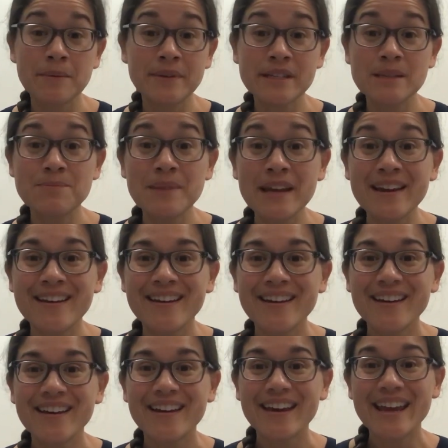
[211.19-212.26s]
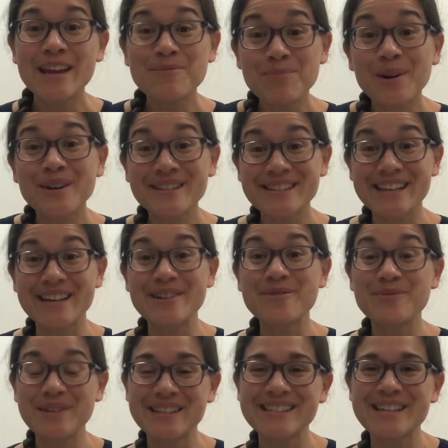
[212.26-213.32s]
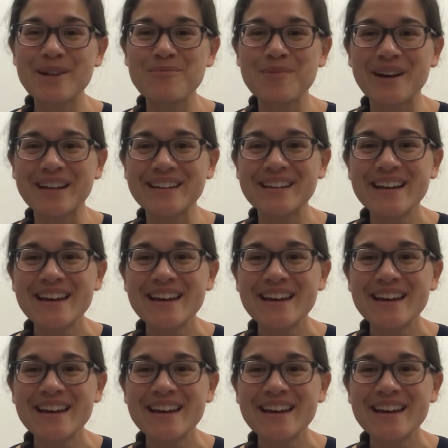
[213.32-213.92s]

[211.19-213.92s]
to speak in person with someone.